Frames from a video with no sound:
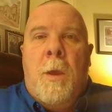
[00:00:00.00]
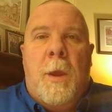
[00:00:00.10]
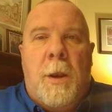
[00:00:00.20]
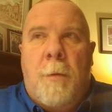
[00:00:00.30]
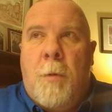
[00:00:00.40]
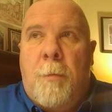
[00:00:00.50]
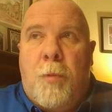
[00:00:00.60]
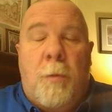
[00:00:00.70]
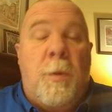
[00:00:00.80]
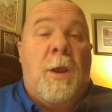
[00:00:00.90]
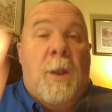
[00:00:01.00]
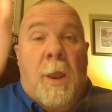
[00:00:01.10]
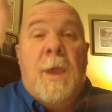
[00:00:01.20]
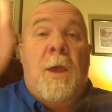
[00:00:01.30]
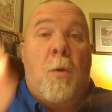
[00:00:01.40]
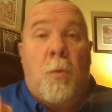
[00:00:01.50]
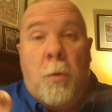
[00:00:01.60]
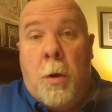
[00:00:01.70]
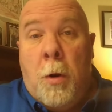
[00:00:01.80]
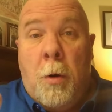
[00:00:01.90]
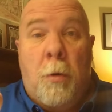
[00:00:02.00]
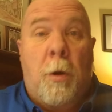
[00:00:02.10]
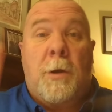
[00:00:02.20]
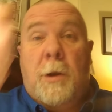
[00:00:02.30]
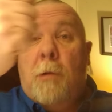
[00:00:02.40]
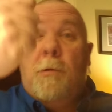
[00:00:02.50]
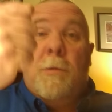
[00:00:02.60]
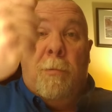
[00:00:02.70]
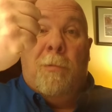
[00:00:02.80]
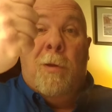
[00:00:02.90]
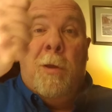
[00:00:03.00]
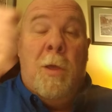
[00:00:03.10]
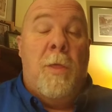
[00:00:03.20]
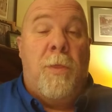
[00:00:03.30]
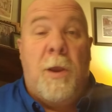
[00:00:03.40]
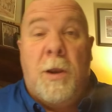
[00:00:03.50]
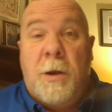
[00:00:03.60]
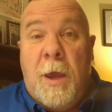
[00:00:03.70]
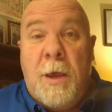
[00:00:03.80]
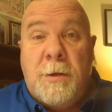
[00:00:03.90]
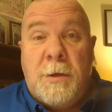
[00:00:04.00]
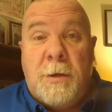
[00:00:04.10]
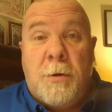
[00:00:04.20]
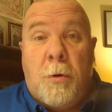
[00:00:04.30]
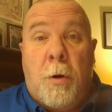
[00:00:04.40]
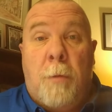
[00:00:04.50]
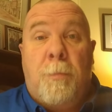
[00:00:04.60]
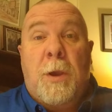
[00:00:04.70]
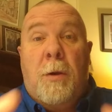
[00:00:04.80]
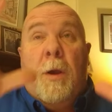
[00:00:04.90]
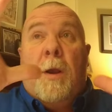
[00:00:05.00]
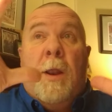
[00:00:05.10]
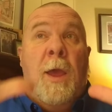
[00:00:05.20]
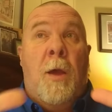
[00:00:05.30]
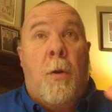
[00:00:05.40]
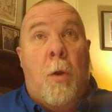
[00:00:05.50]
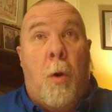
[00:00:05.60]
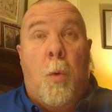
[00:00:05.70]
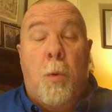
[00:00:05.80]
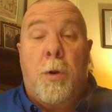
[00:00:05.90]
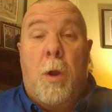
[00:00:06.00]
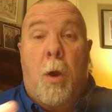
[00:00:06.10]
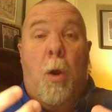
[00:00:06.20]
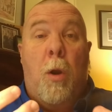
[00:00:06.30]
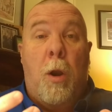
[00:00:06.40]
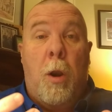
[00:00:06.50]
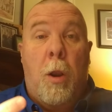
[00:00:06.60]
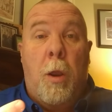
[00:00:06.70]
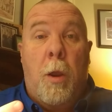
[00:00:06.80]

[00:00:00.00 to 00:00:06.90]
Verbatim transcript: And they might put a big clown right there with a thing of daisies or a big a clown holding a heart.